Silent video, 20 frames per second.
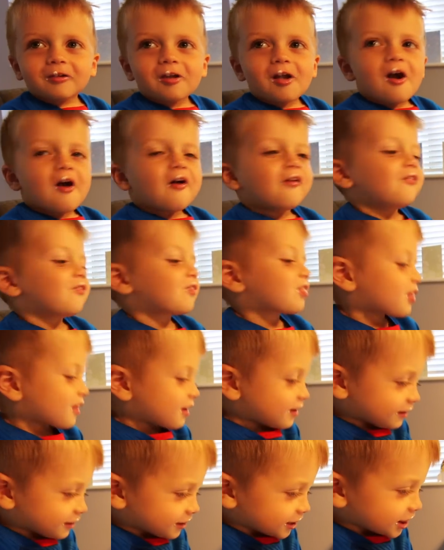
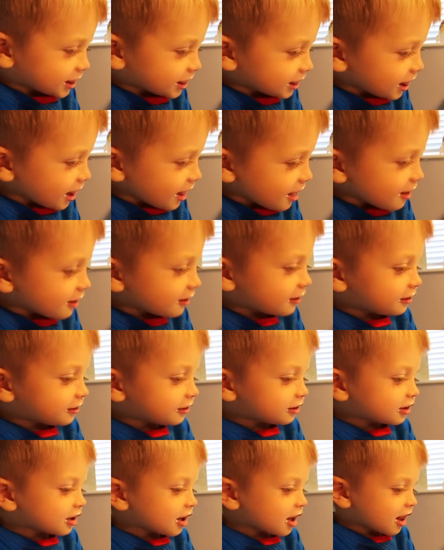Oh, you are
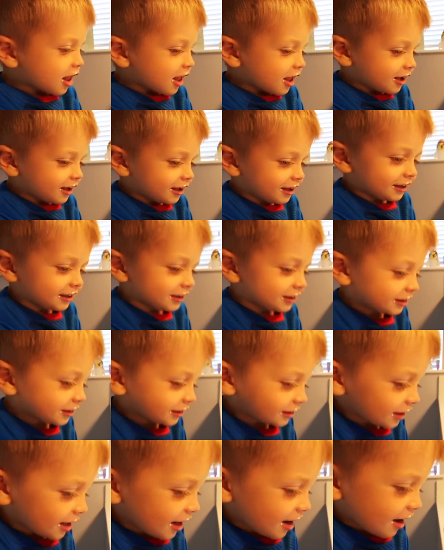gorgeous. All right, I'll
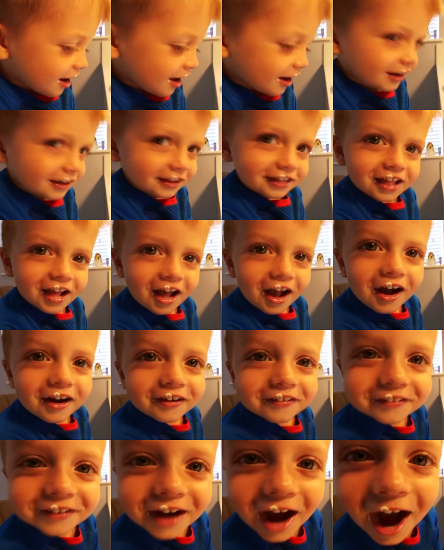leave you to your food now. Do you want to
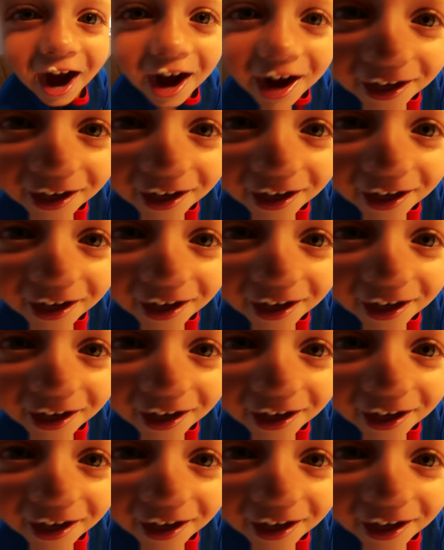kiss the